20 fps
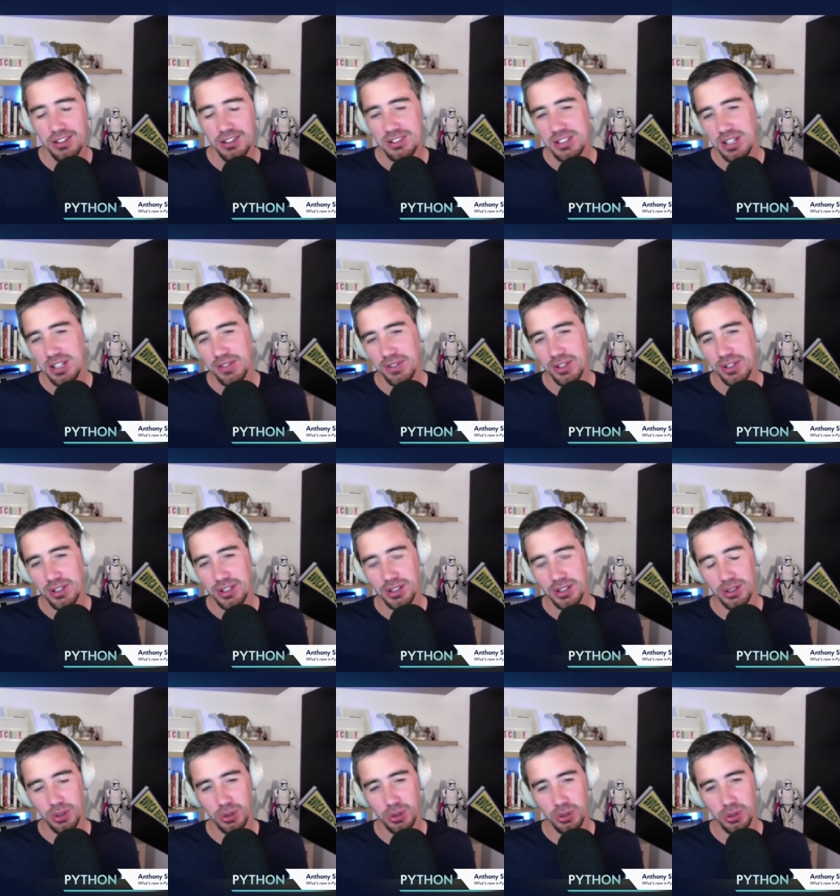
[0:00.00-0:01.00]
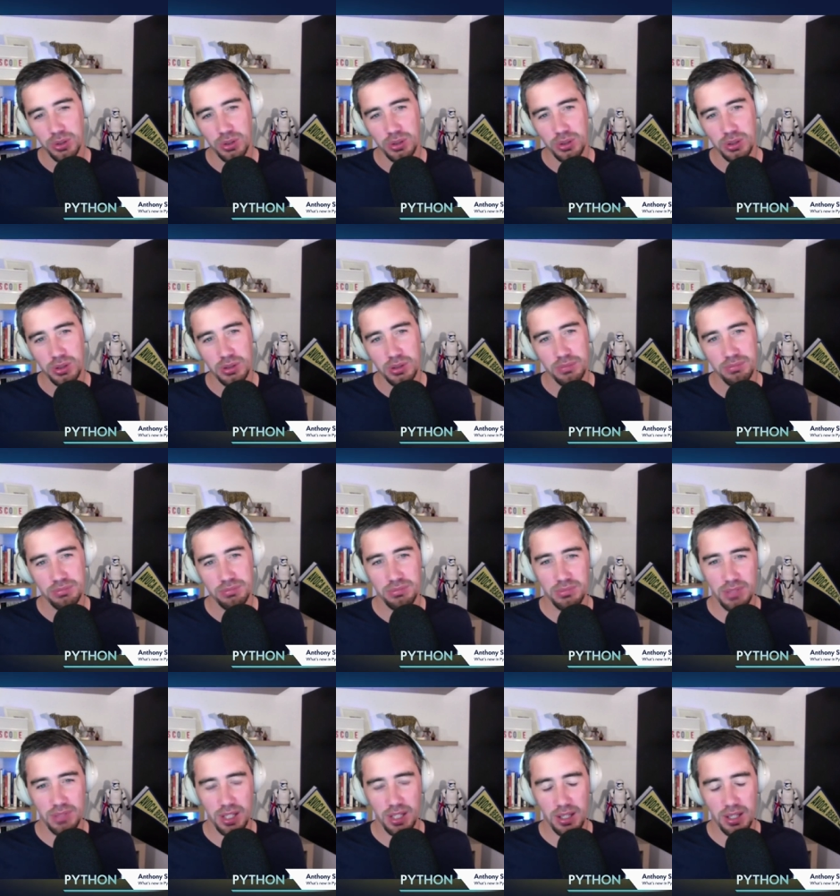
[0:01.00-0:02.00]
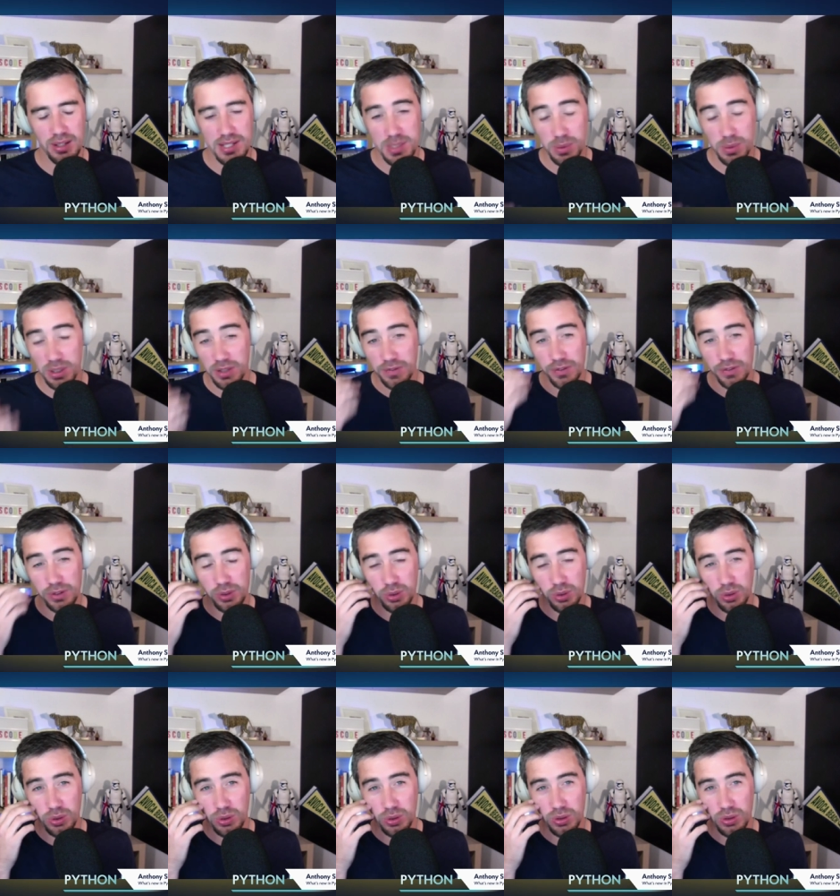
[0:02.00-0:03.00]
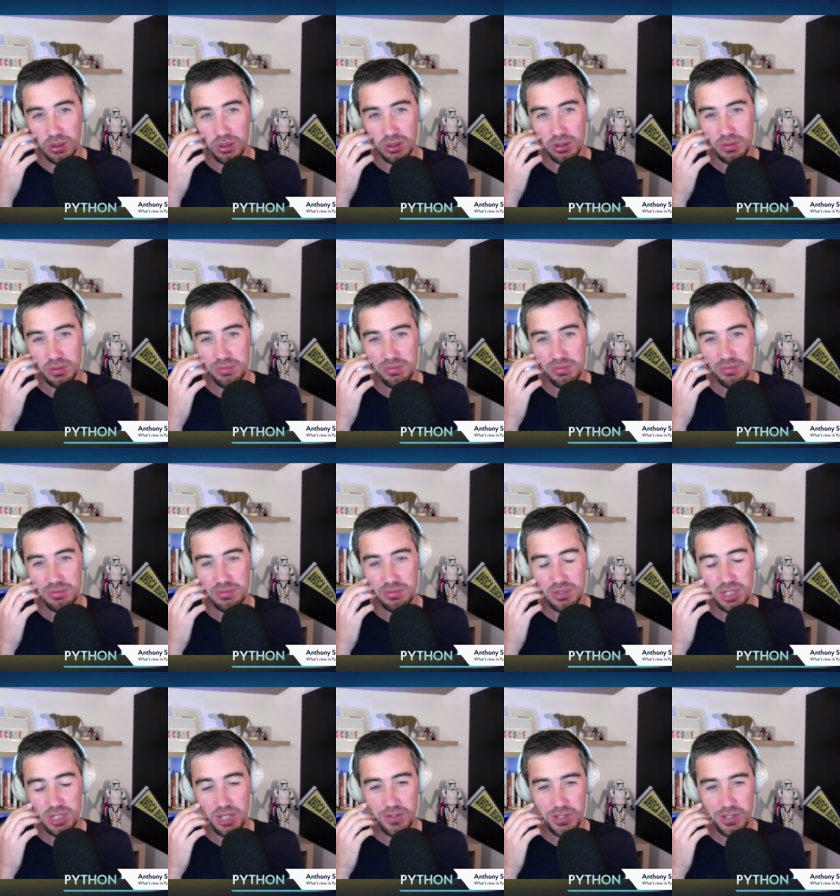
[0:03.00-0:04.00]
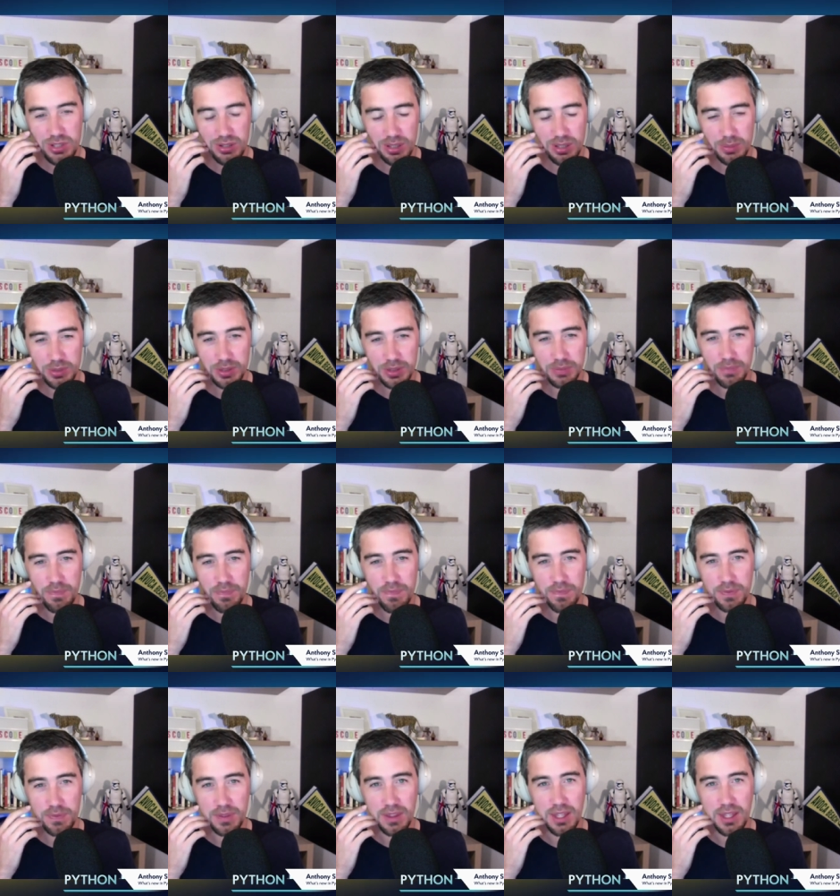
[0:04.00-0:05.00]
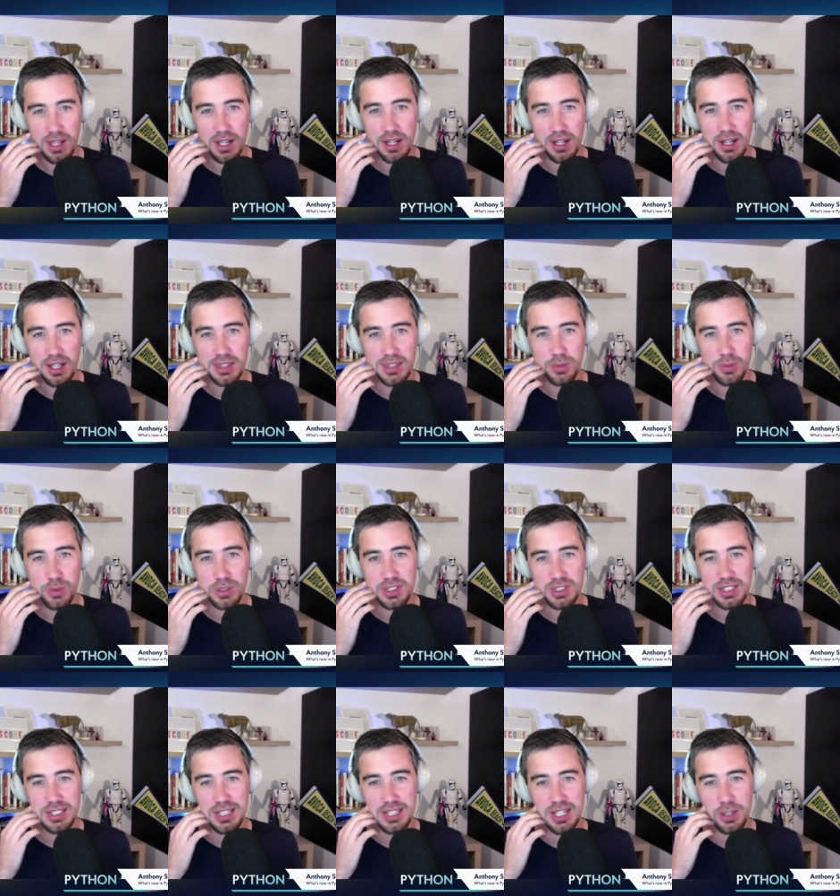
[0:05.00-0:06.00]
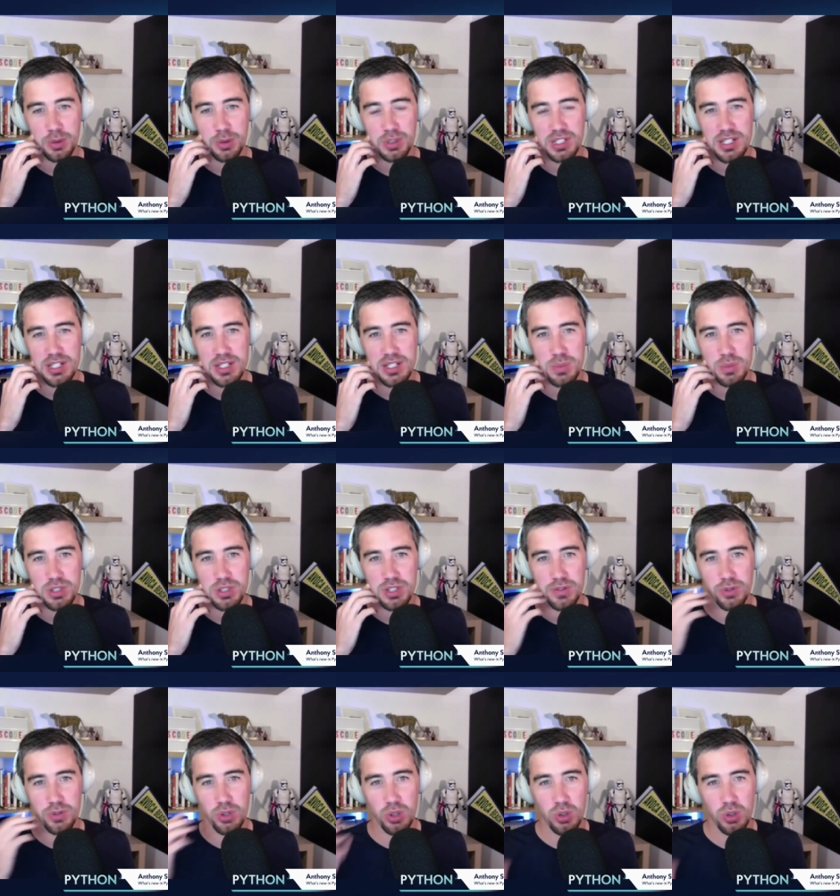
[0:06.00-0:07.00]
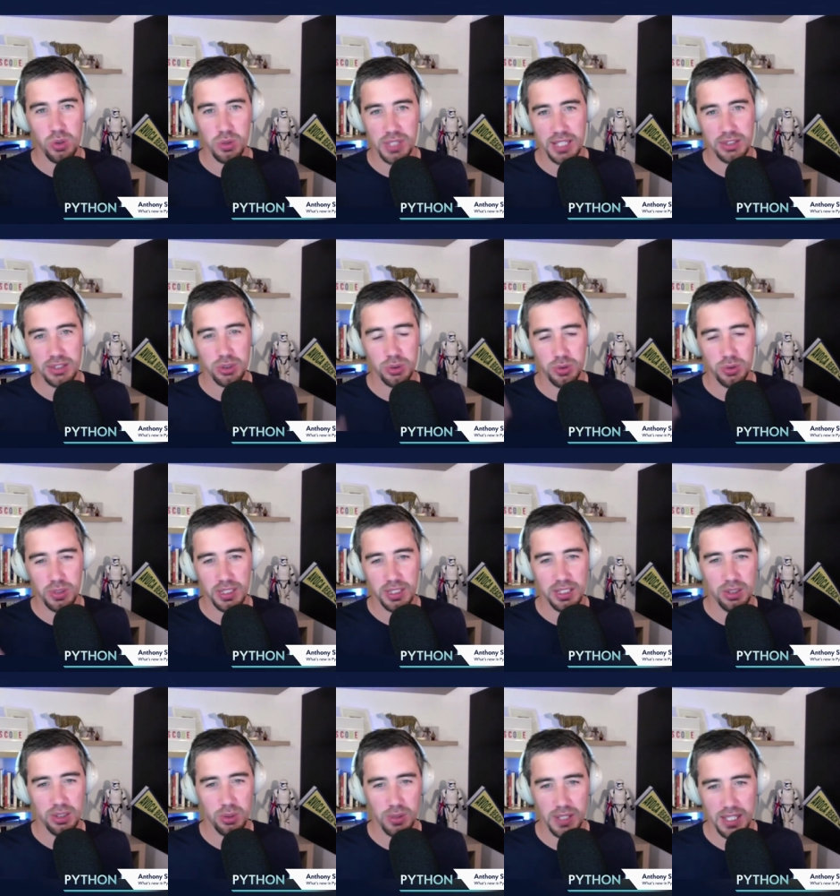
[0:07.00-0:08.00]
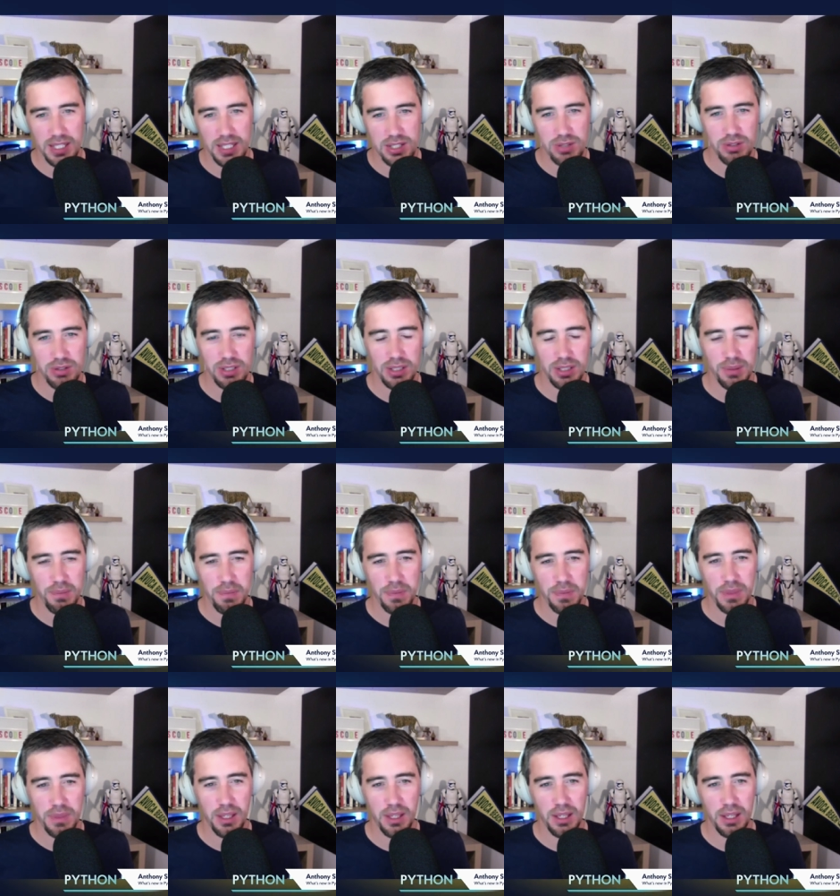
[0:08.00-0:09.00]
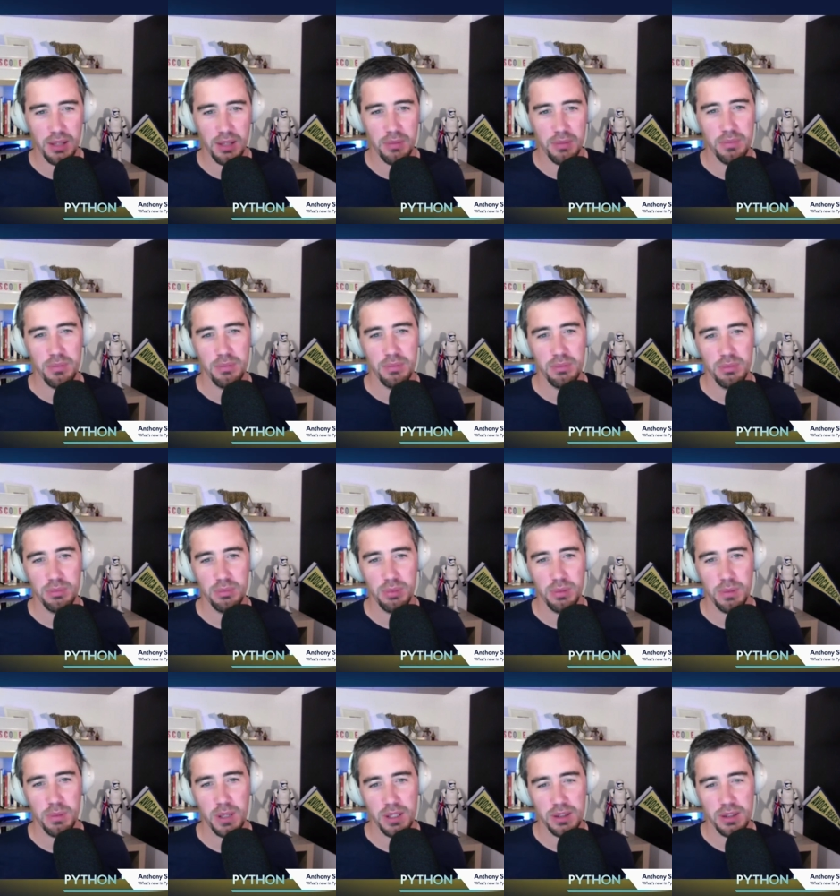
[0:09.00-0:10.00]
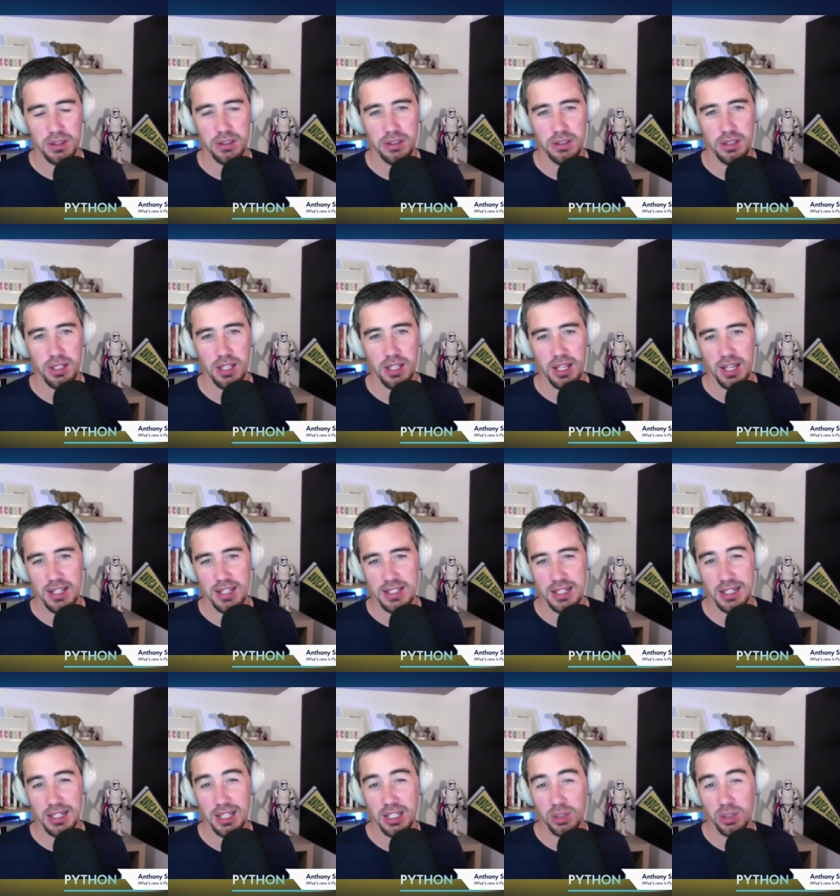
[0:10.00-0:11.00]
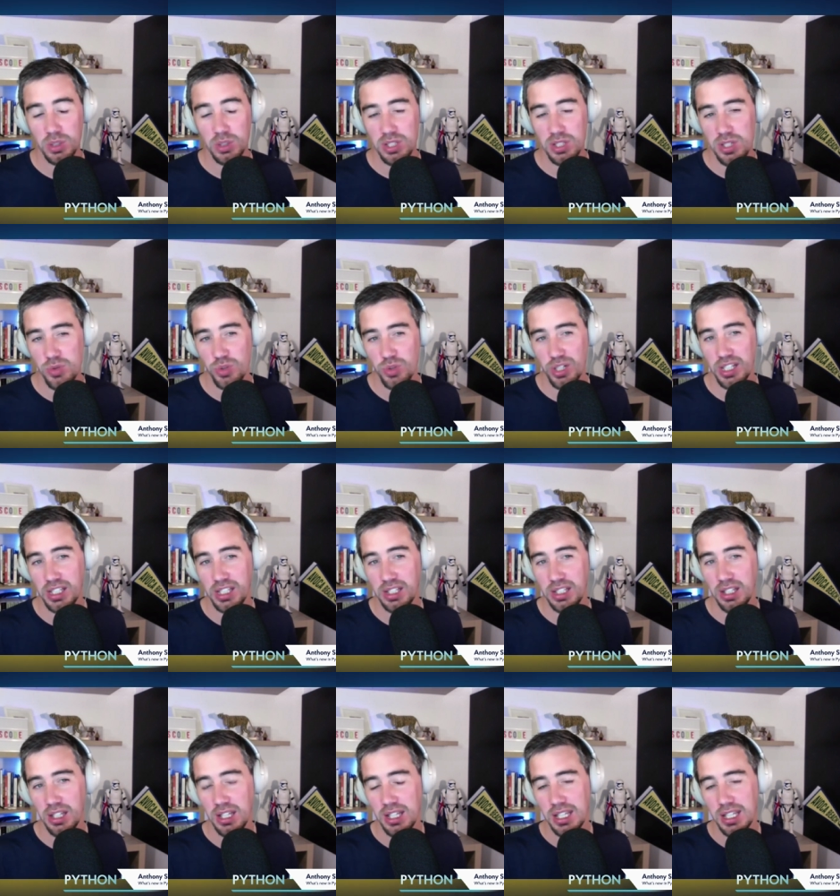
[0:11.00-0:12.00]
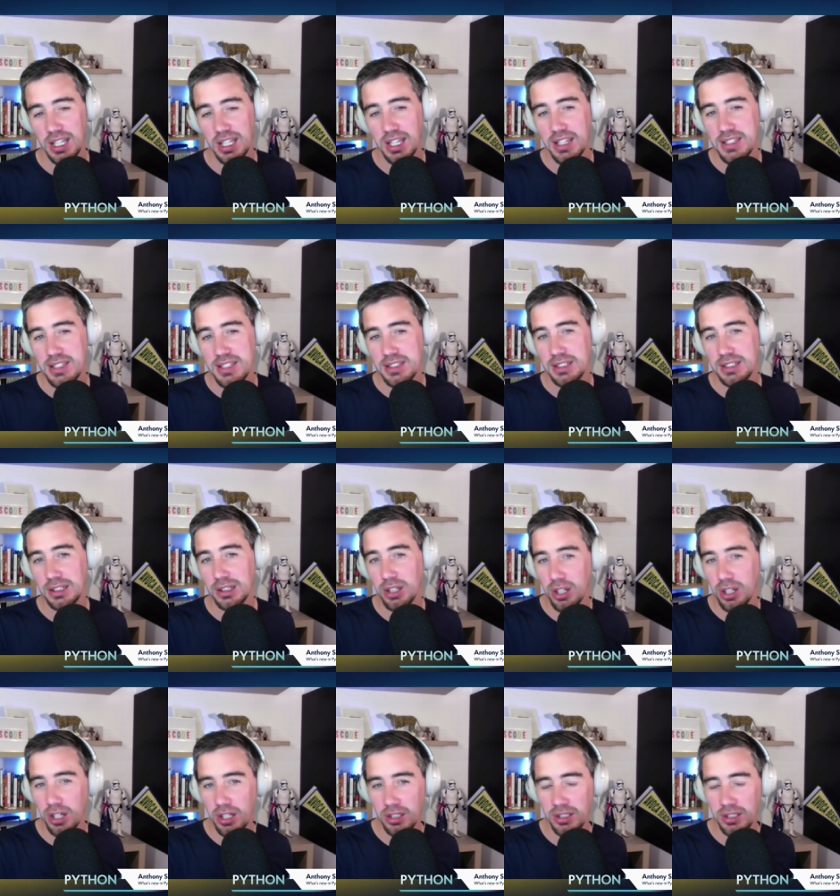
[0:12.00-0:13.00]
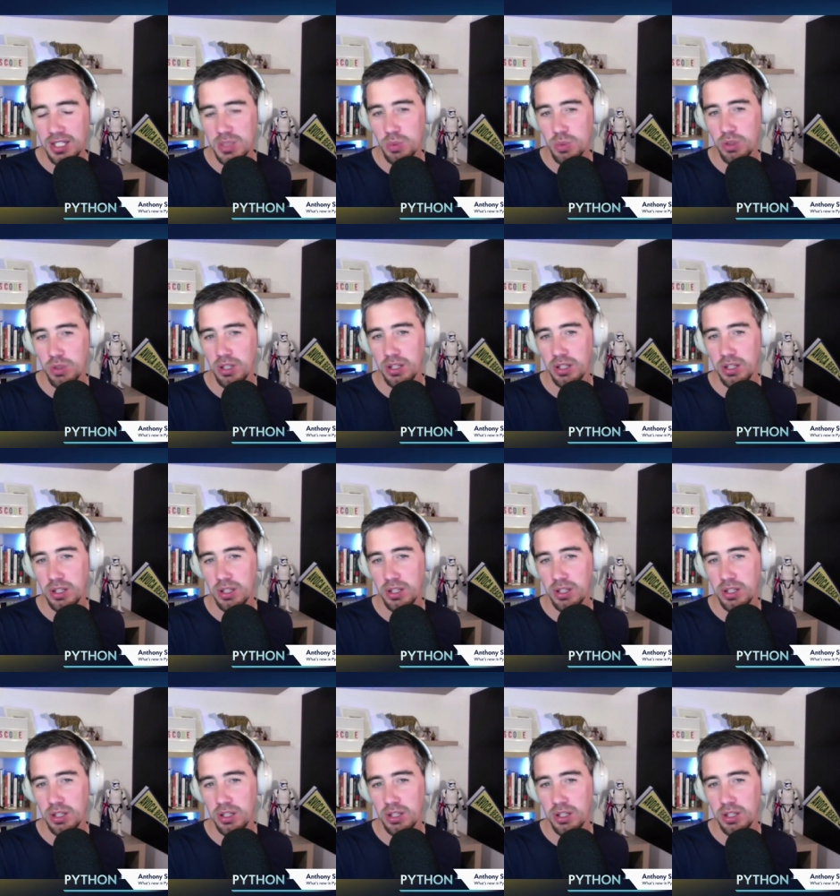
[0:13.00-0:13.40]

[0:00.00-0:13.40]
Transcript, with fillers: Java or uh, Swift or JavaScript, uh, and they're written in languages which have got all that tooling and all that history. Um, but Python as a language is really easy to learn, and that's one